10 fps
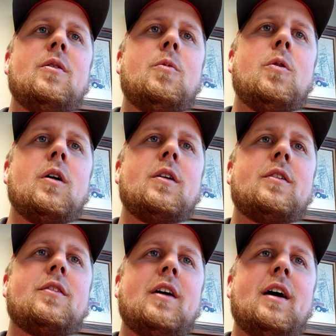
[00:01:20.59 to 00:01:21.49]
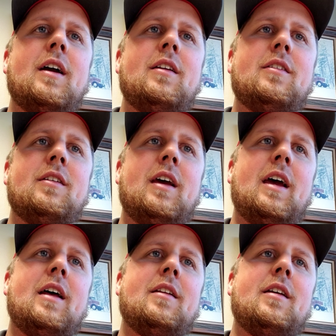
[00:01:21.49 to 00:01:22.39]
work sites
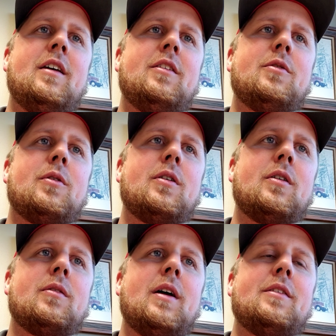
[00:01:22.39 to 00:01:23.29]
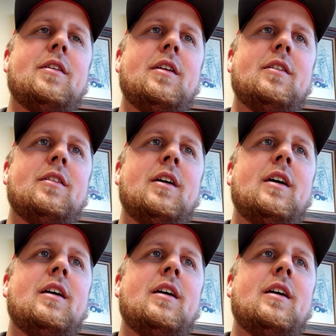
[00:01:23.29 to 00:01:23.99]
and his or her residence.